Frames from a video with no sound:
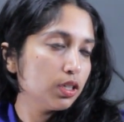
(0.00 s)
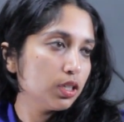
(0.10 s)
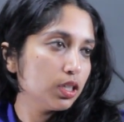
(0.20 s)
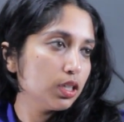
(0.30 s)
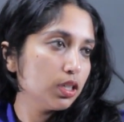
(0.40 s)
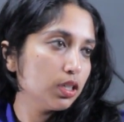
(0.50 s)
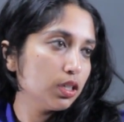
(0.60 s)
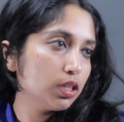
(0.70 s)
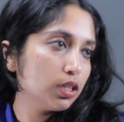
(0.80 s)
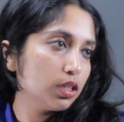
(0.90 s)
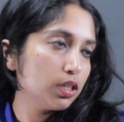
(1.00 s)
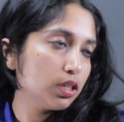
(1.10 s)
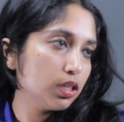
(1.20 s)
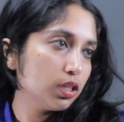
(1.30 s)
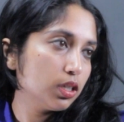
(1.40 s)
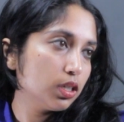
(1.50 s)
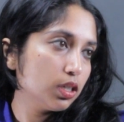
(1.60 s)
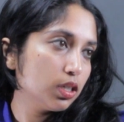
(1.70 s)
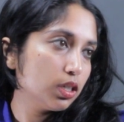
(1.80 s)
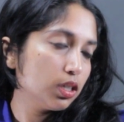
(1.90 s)

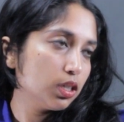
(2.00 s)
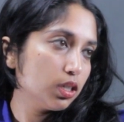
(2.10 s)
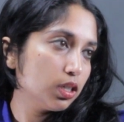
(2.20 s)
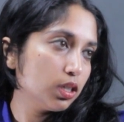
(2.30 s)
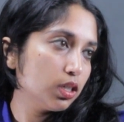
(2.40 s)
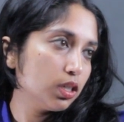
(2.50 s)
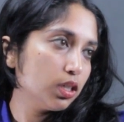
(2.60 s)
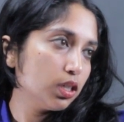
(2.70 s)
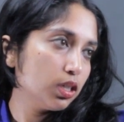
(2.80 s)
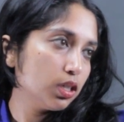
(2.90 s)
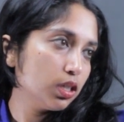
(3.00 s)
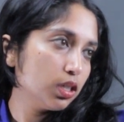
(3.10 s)
(silence)